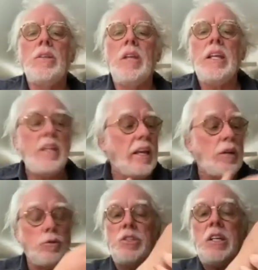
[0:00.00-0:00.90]
They they
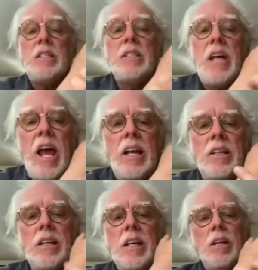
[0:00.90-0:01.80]
could see his
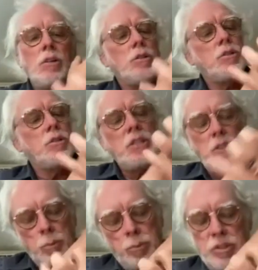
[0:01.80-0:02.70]
hand, could see
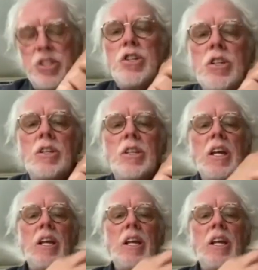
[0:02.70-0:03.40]
the position.